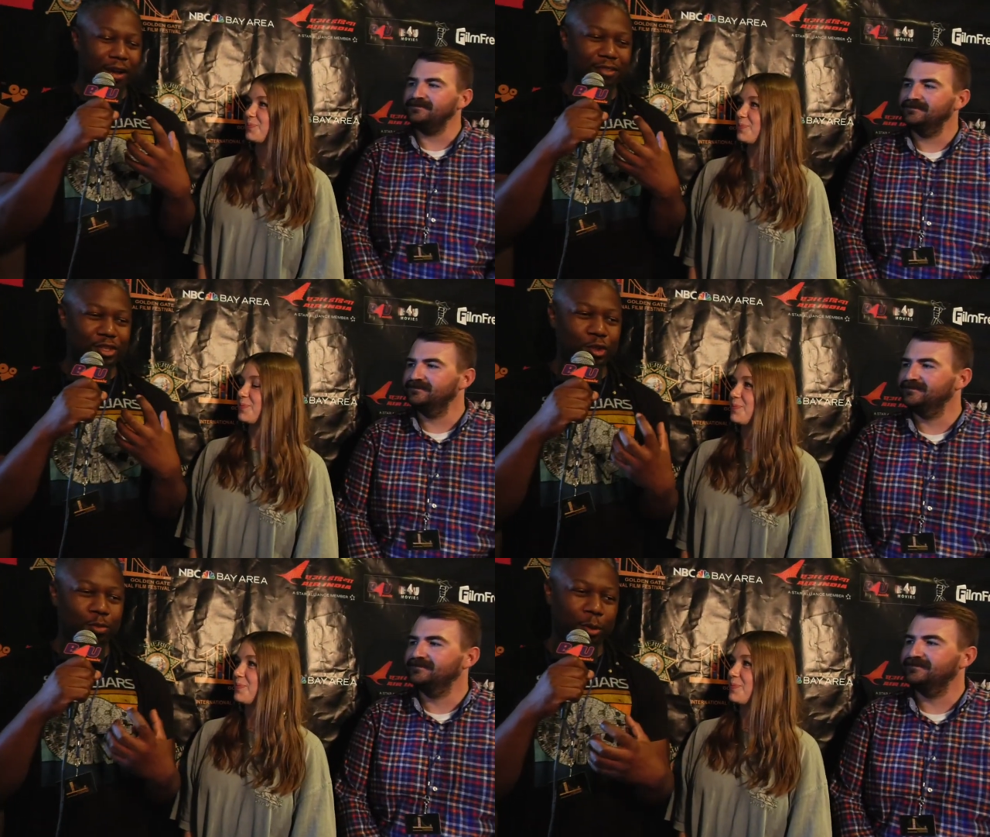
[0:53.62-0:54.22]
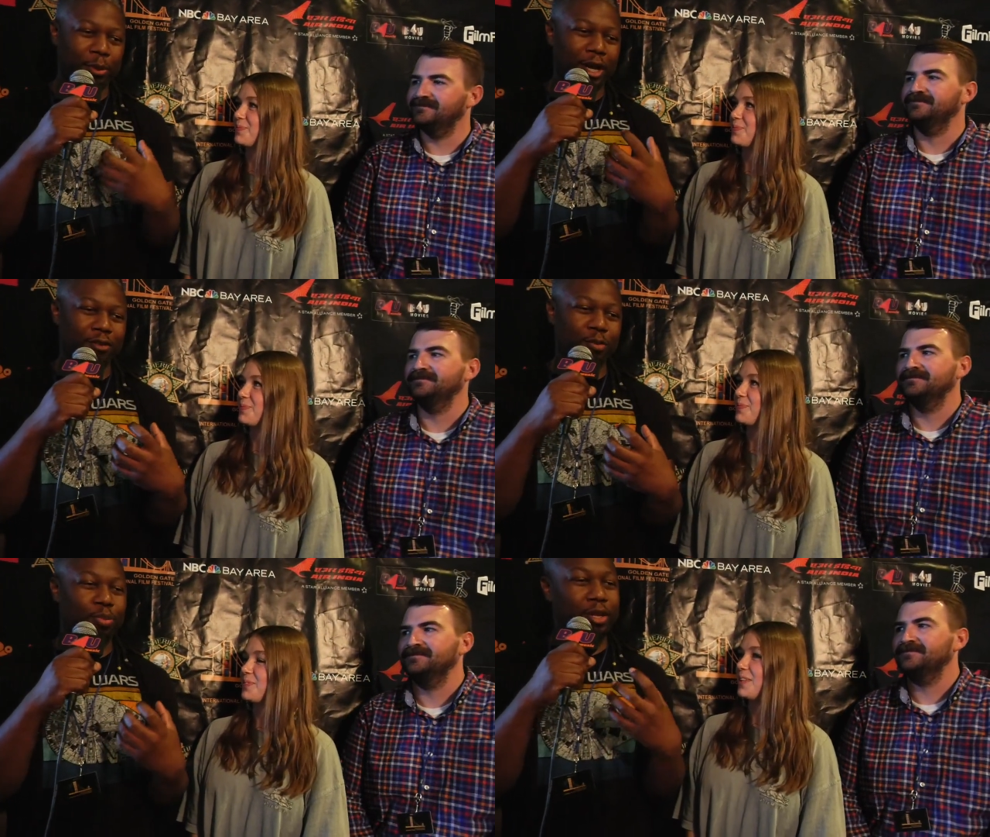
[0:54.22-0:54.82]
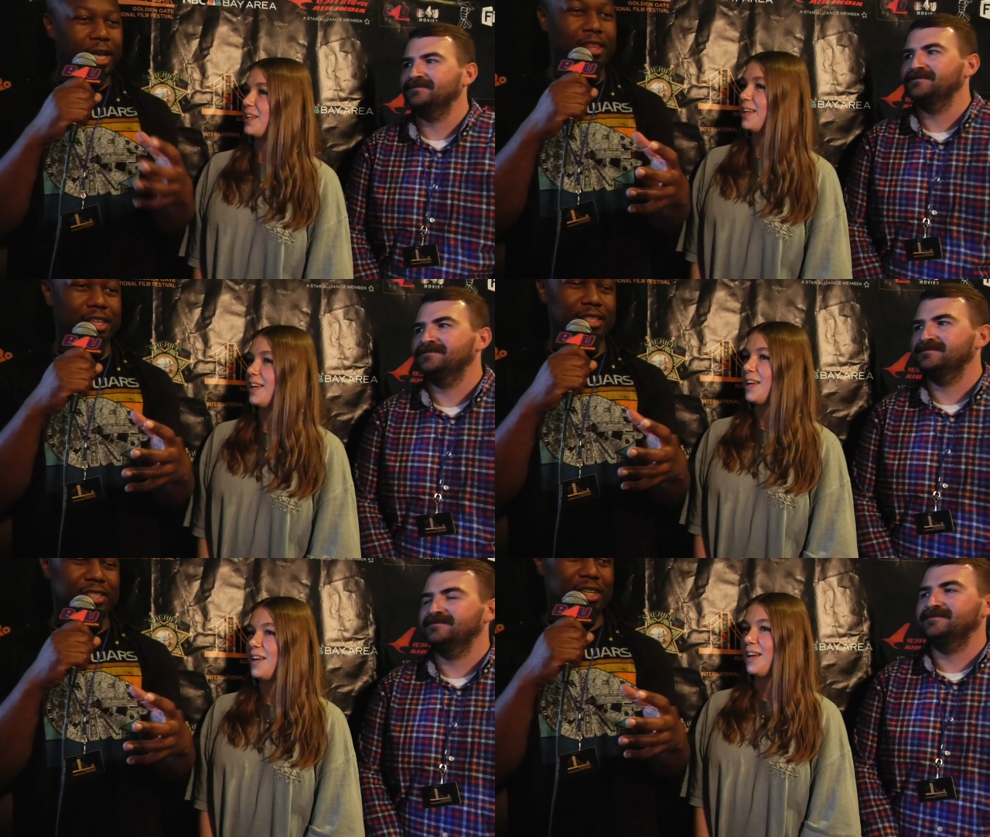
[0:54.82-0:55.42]
Speaker 1: have to do to prepare to play
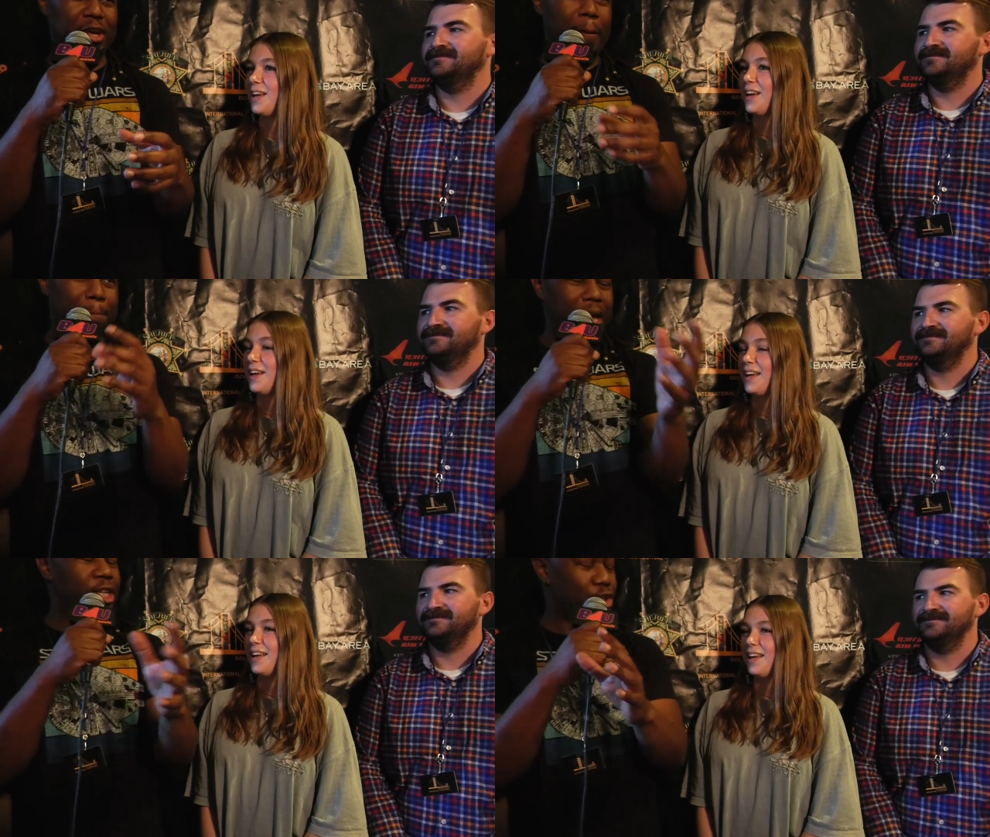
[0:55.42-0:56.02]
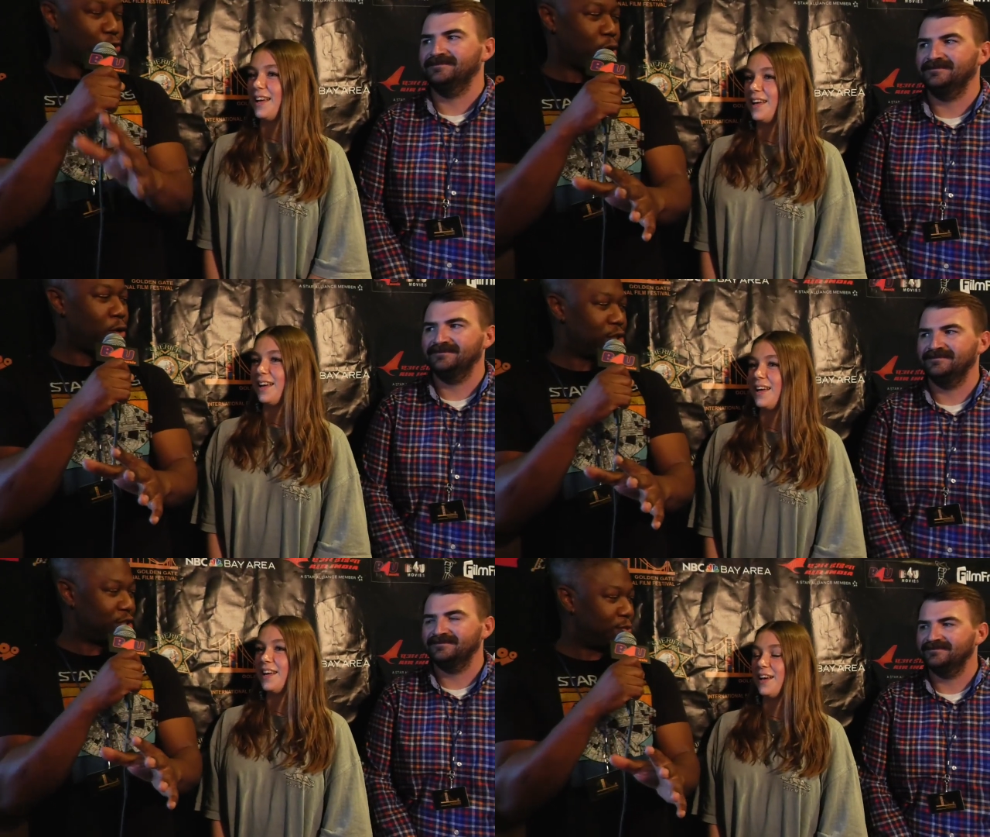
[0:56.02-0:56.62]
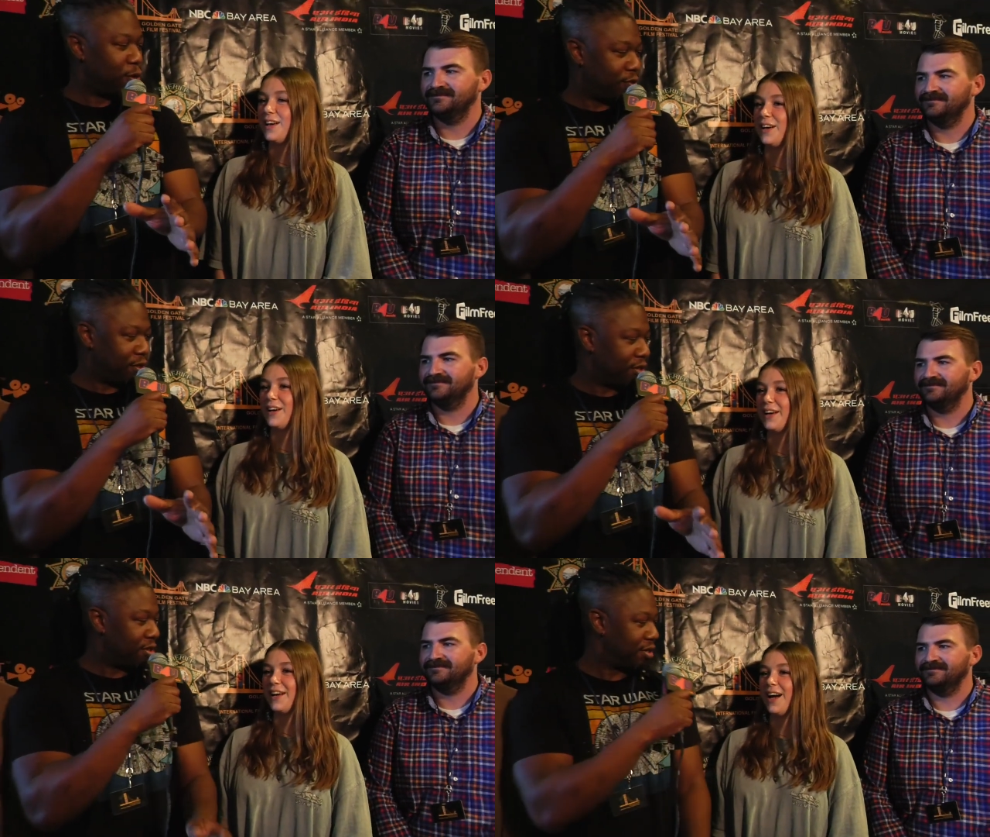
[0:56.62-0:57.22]
this major role in this
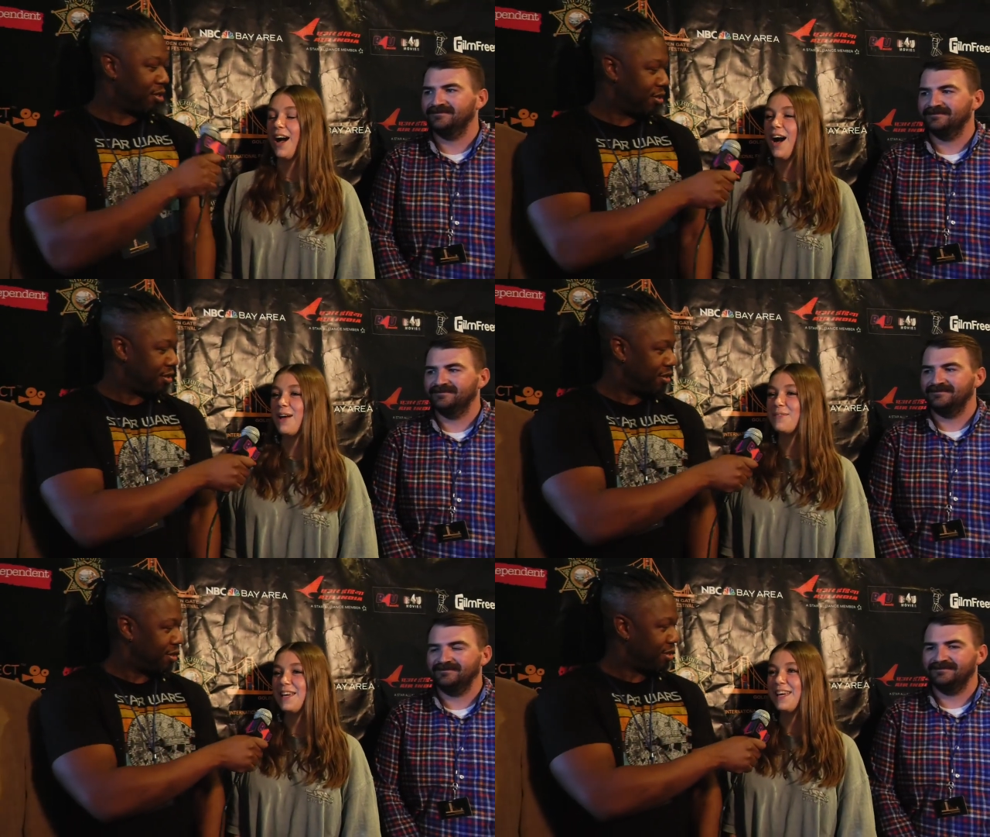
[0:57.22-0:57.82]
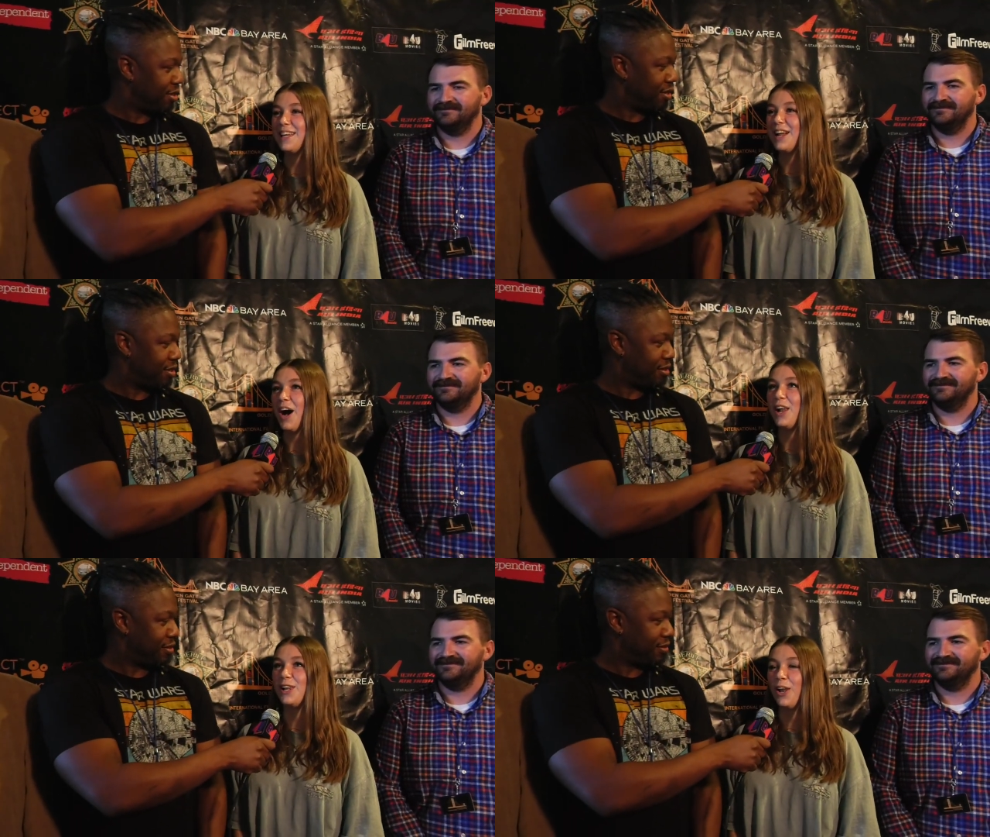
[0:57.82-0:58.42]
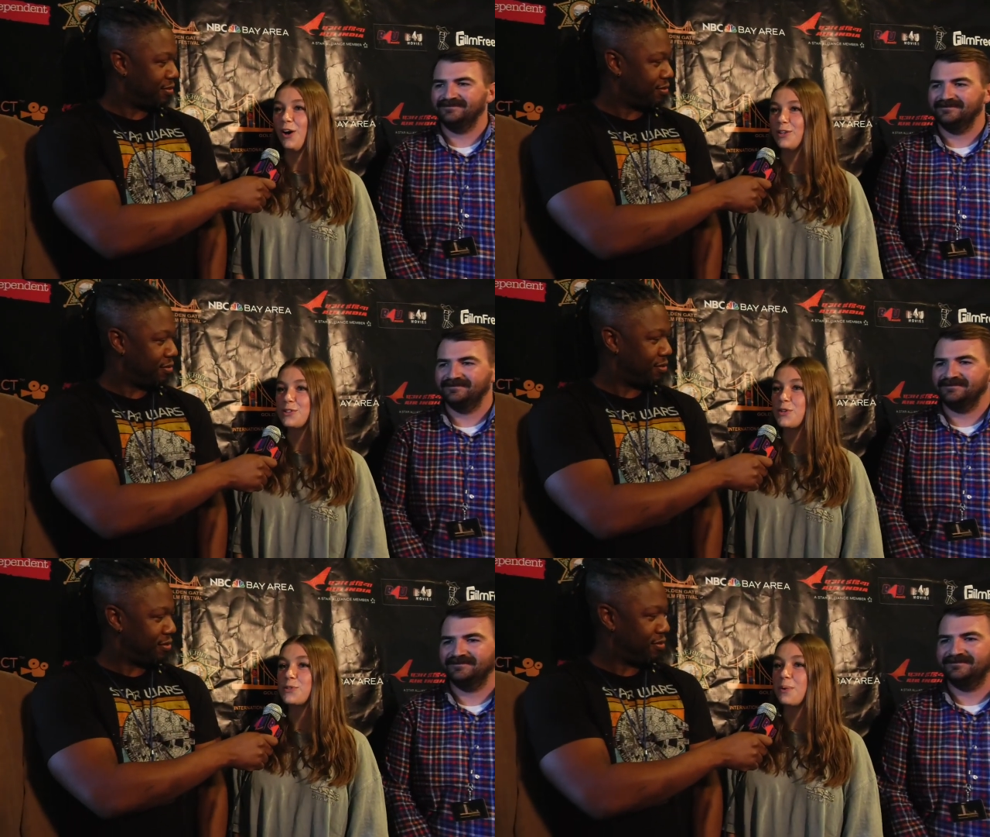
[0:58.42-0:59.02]
movie?
Speaker 2: I mean, a
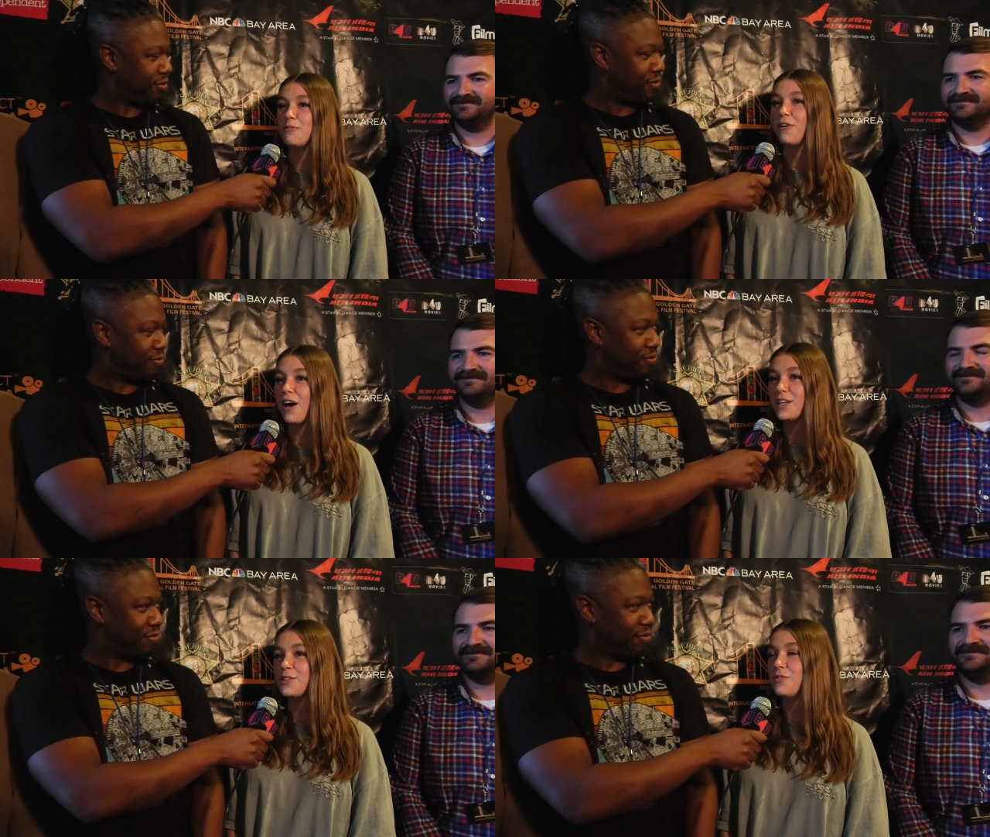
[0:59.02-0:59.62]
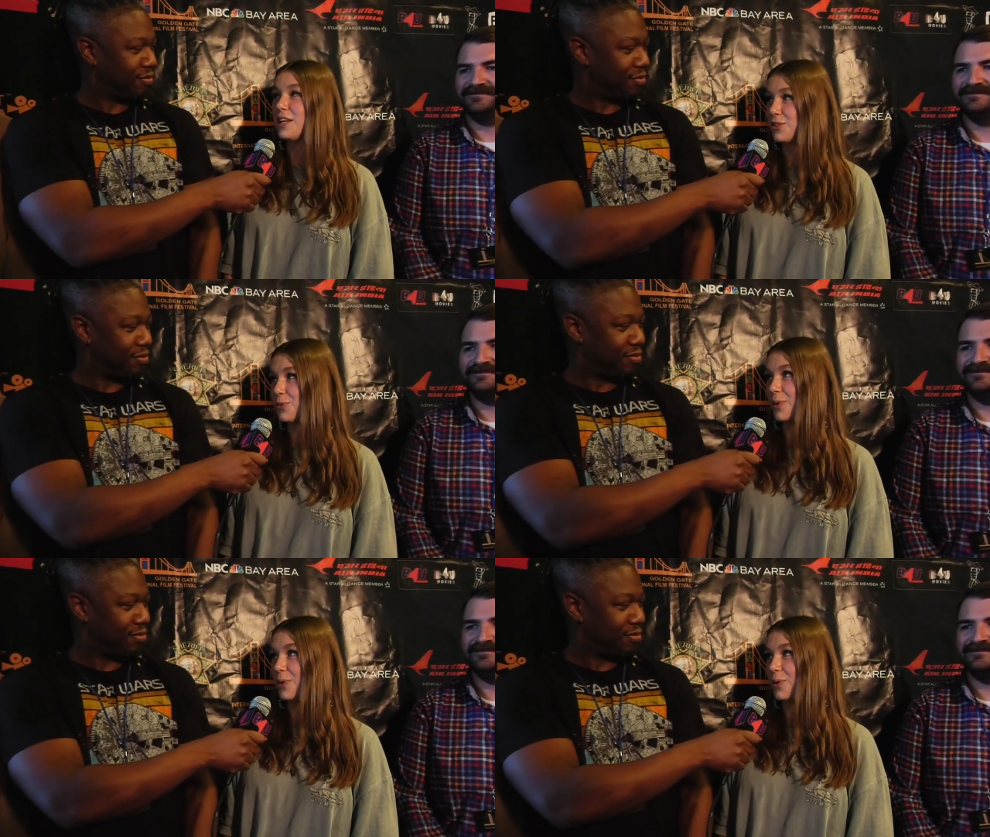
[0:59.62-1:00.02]
lot. So it was my first feature